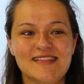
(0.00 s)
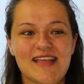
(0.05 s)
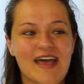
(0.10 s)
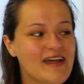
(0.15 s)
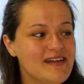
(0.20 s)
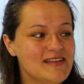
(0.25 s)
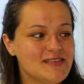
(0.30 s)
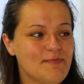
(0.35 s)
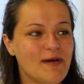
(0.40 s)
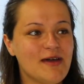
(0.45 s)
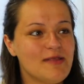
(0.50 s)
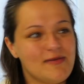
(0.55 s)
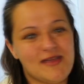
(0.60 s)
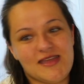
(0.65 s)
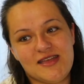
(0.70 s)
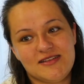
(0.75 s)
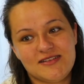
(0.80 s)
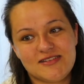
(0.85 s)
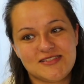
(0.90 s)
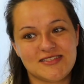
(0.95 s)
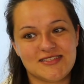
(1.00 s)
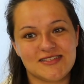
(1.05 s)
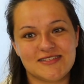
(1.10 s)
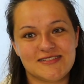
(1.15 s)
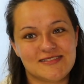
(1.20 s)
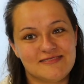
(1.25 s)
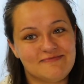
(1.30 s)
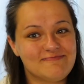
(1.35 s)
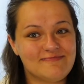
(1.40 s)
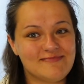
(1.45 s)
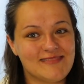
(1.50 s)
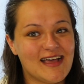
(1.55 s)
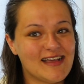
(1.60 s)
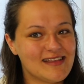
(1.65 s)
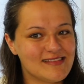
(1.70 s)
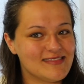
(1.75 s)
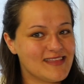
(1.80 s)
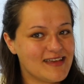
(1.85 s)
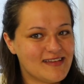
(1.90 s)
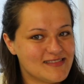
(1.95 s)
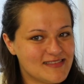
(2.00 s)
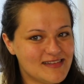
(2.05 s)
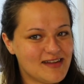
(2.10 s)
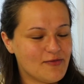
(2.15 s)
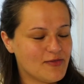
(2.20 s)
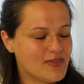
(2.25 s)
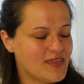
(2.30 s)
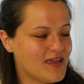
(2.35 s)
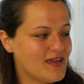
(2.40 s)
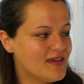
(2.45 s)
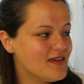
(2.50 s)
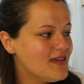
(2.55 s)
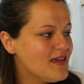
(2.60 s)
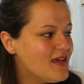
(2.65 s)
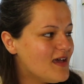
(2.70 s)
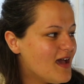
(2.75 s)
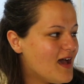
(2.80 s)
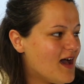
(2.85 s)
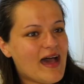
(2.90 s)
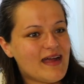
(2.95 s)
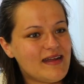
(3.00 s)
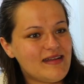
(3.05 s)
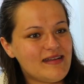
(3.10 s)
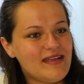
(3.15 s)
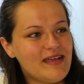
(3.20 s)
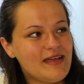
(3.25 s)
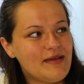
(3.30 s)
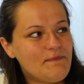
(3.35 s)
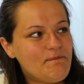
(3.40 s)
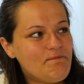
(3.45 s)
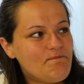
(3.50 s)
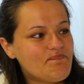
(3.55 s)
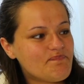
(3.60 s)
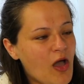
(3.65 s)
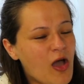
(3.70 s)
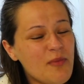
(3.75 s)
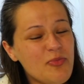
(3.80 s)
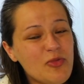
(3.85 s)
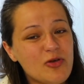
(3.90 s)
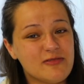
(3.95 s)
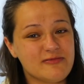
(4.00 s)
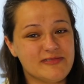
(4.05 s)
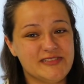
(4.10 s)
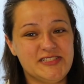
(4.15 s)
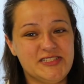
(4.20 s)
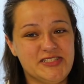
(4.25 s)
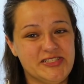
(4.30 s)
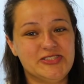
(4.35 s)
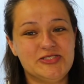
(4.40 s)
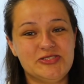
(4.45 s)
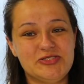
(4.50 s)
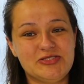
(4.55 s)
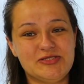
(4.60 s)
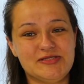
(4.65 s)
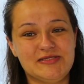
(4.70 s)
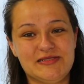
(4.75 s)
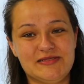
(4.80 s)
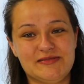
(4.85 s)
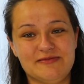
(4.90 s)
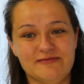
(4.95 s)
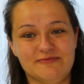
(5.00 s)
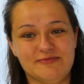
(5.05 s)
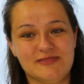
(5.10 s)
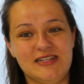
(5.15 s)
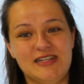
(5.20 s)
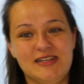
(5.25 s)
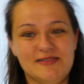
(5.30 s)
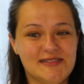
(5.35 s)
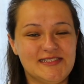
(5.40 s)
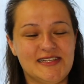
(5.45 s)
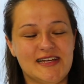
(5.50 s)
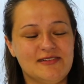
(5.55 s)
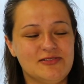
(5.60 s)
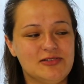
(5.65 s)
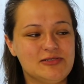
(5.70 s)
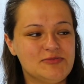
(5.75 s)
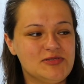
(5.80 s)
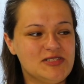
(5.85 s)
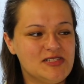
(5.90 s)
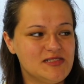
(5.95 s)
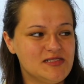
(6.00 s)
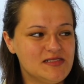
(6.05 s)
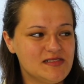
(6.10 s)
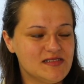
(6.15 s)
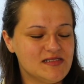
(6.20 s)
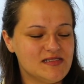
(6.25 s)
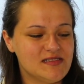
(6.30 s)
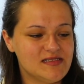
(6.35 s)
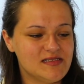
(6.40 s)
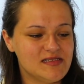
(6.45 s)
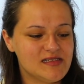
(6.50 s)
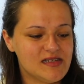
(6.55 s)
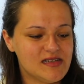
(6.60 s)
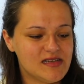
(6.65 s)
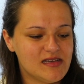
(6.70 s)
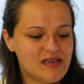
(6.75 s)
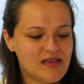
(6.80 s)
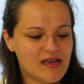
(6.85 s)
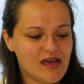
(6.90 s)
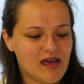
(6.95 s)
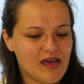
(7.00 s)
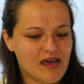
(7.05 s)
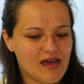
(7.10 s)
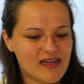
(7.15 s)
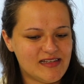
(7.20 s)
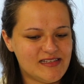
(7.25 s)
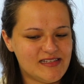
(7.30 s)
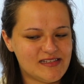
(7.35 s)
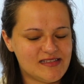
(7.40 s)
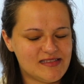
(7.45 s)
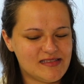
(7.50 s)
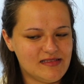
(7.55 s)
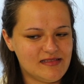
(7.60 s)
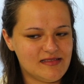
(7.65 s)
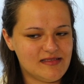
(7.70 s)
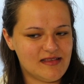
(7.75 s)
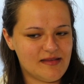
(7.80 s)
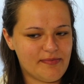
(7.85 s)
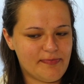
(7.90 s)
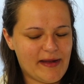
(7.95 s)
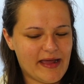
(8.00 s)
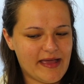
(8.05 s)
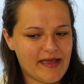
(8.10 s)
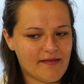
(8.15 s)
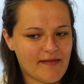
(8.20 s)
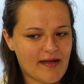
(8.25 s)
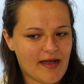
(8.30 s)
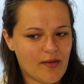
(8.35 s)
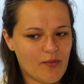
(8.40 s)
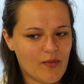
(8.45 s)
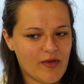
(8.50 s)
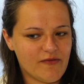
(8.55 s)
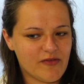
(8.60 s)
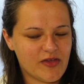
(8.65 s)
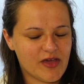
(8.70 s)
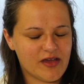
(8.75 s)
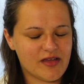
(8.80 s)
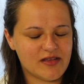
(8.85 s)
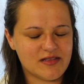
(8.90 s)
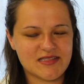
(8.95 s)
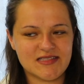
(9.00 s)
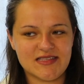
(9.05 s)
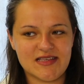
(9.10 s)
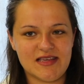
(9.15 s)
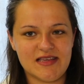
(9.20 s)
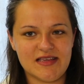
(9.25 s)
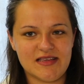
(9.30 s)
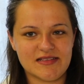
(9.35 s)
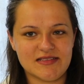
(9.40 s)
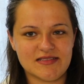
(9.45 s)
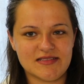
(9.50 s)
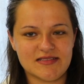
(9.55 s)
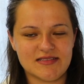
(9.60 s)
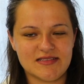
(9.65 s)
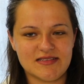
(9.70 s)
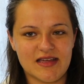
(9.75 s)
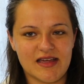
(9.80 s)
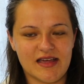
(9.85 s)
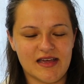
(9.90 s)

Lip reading: And it's by the beach, so that's another thing. And then I'm not really sure my lower down options. I did play around with Guernsey and